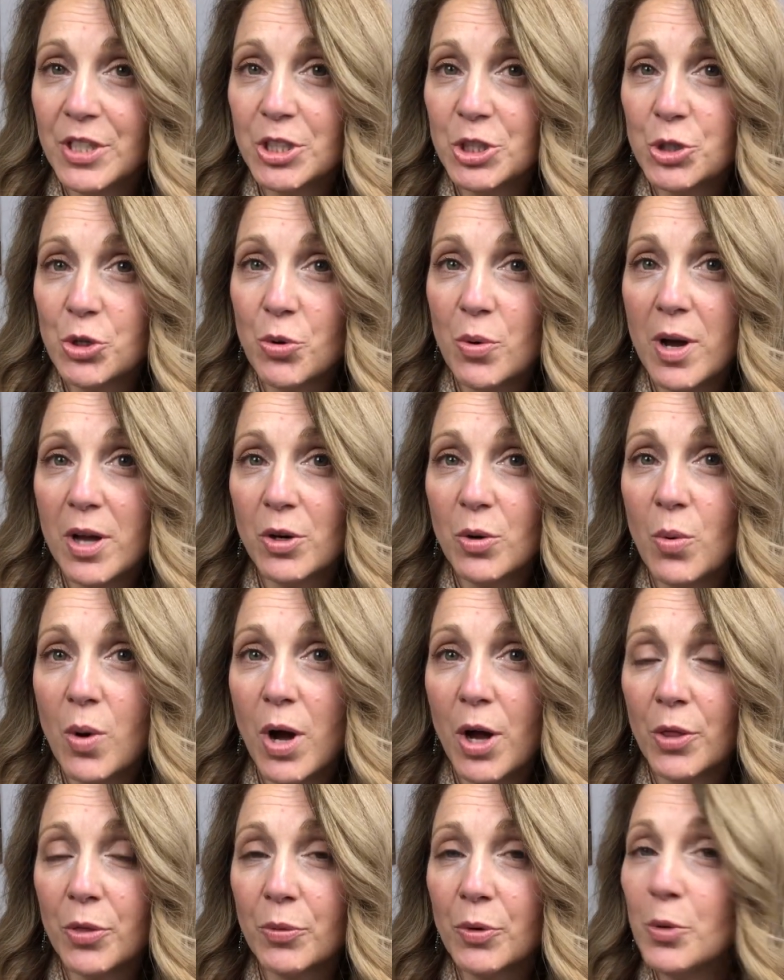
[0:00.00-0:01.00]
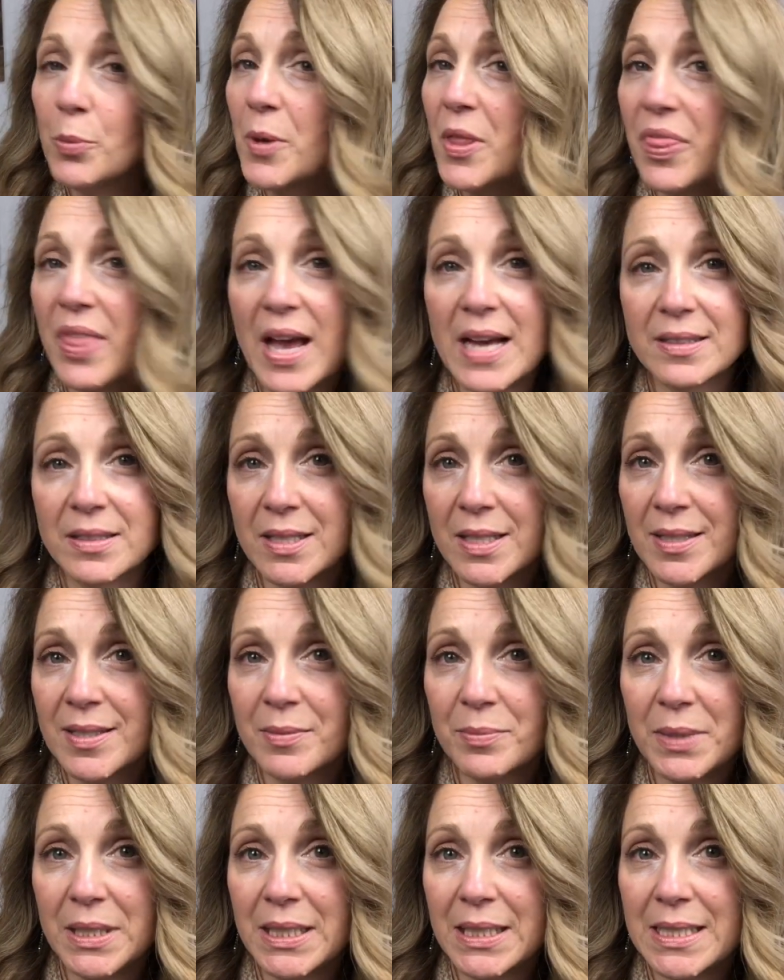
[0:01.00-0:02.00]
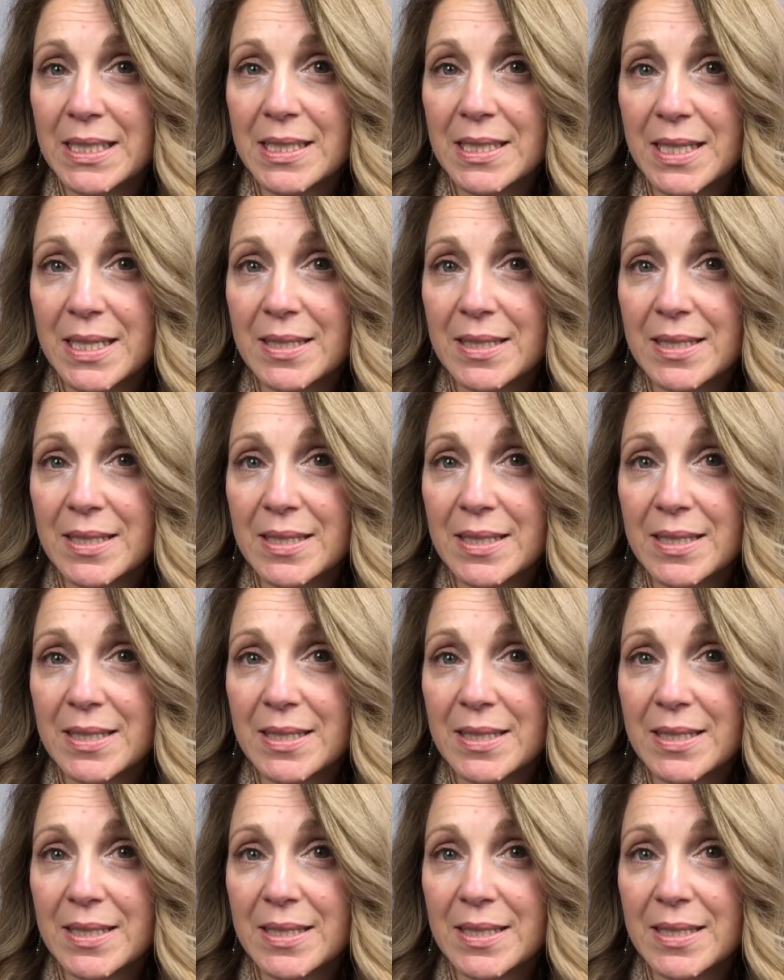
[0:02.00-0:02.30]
an issue on a walkthrough, but that doesn't mean it